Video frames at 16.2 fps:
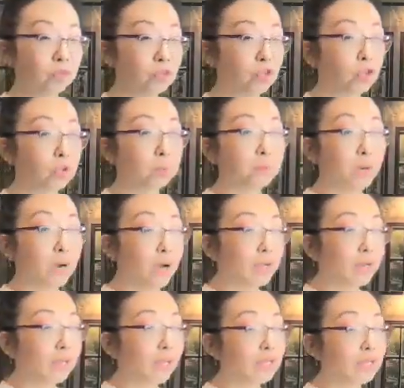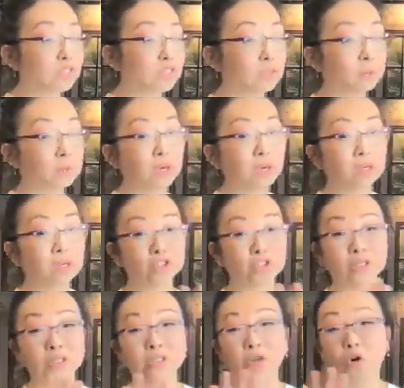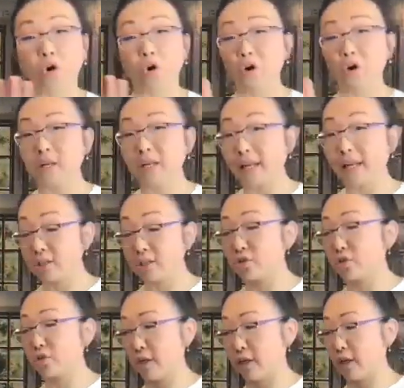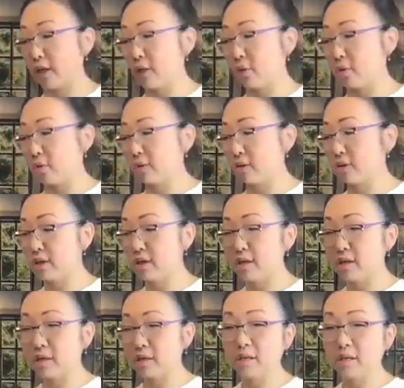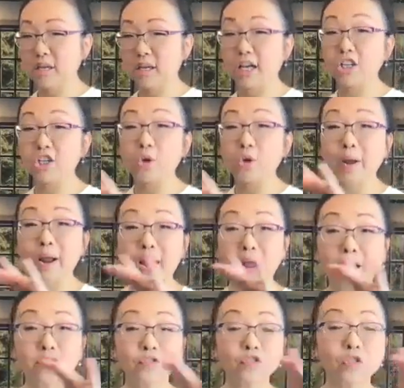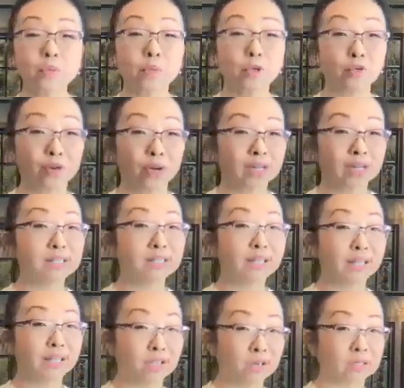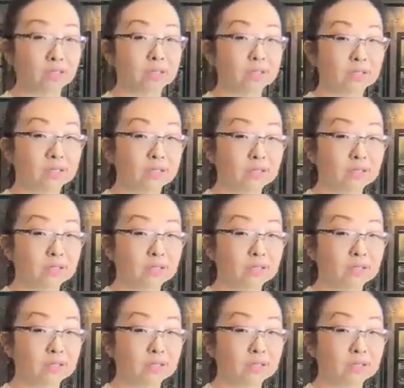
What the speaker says: your body and subconscious are already answering you. And you have to be ready to hear it.